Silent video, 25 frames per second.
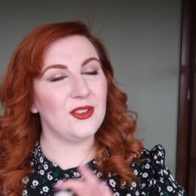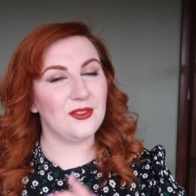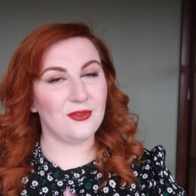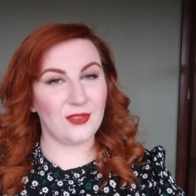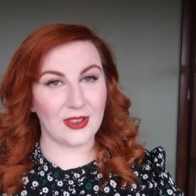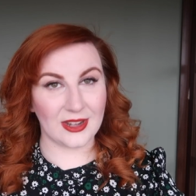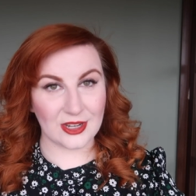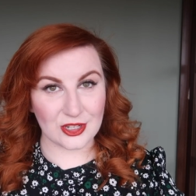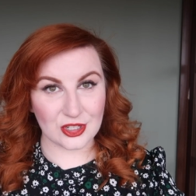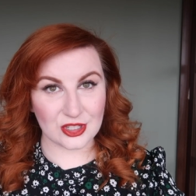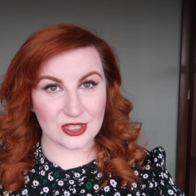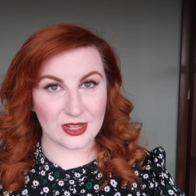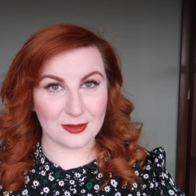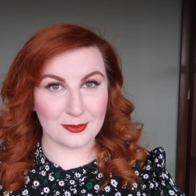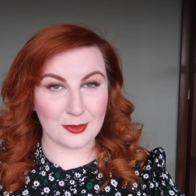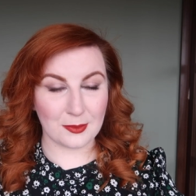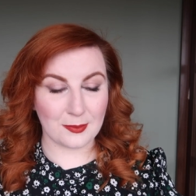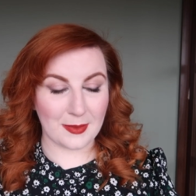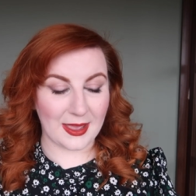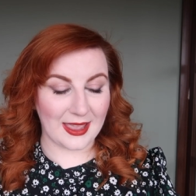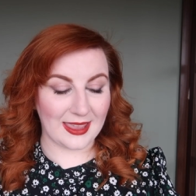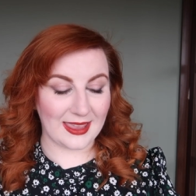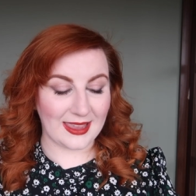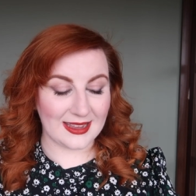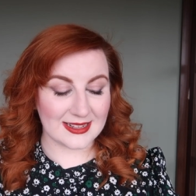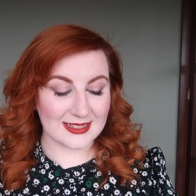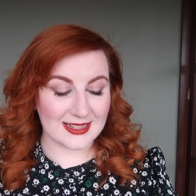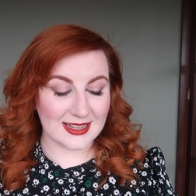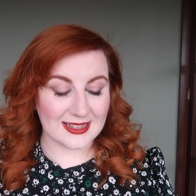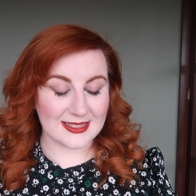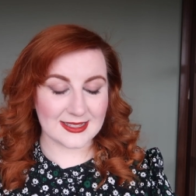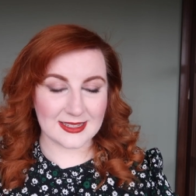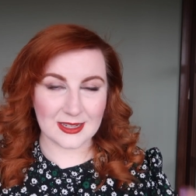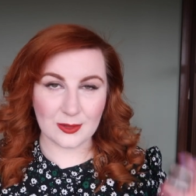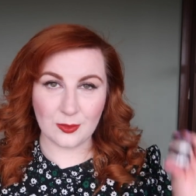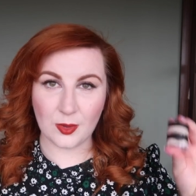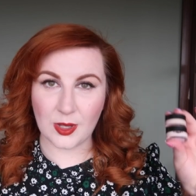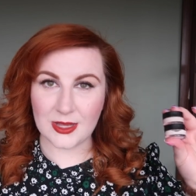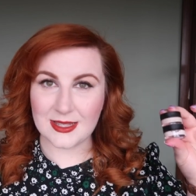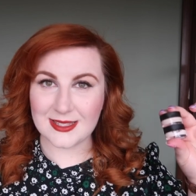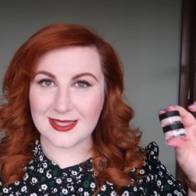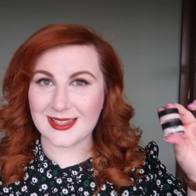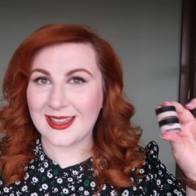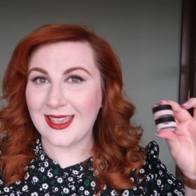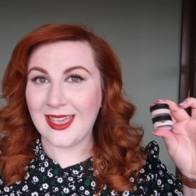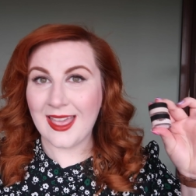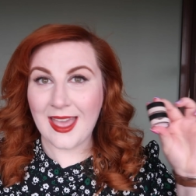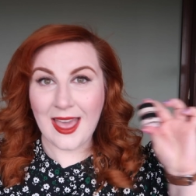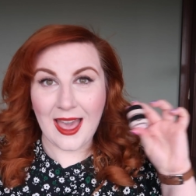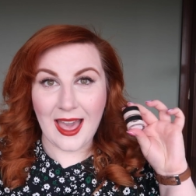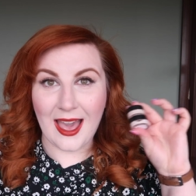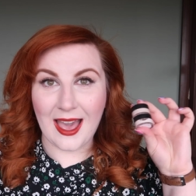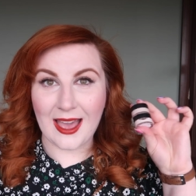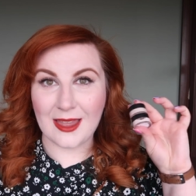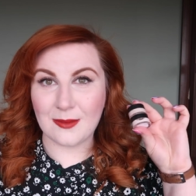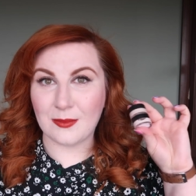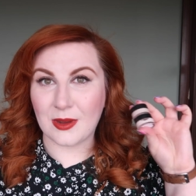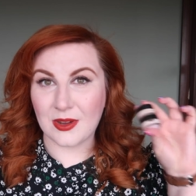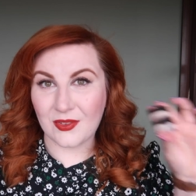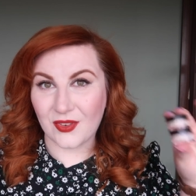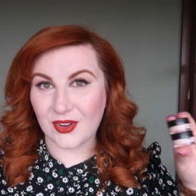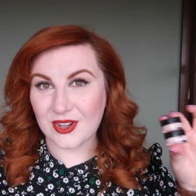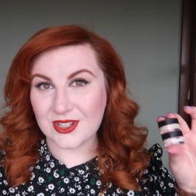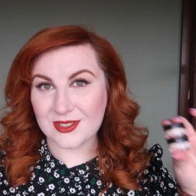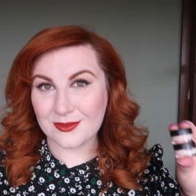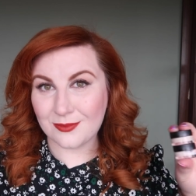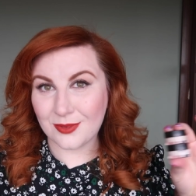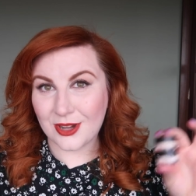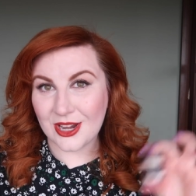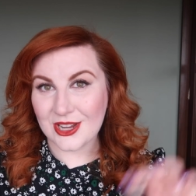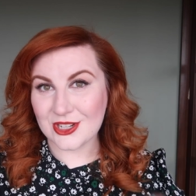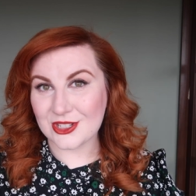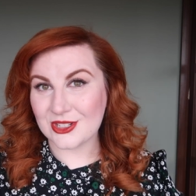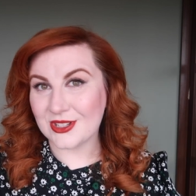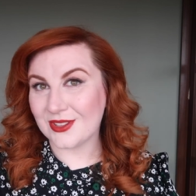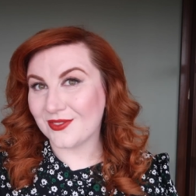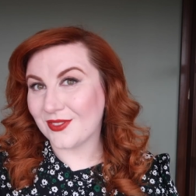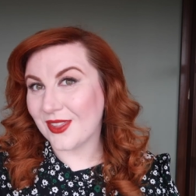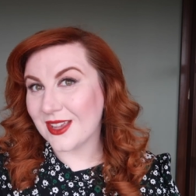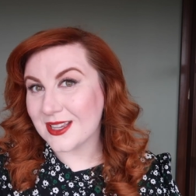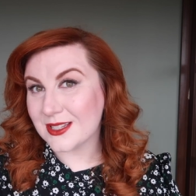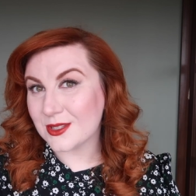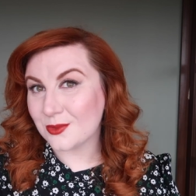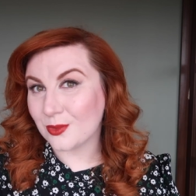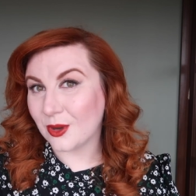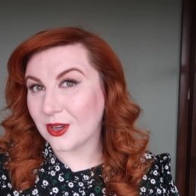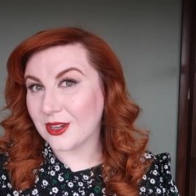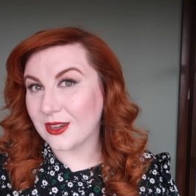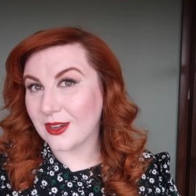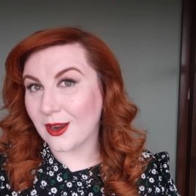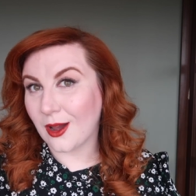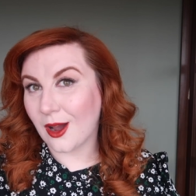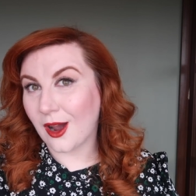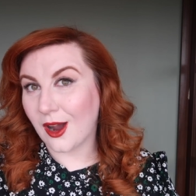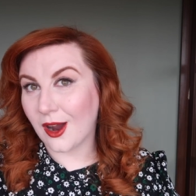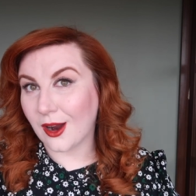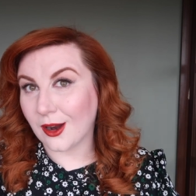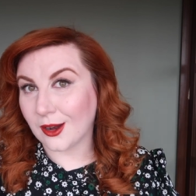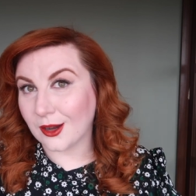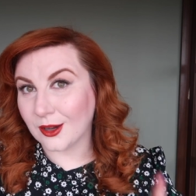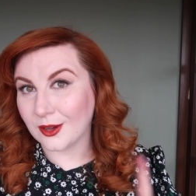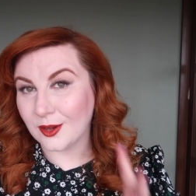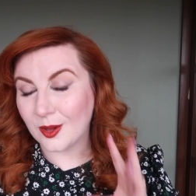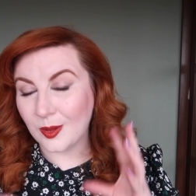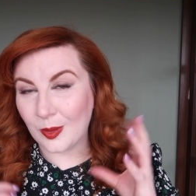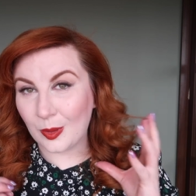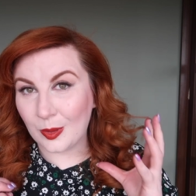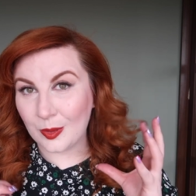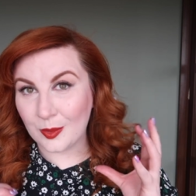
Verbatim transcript: finished some of my existing ones and my first impressions of this one are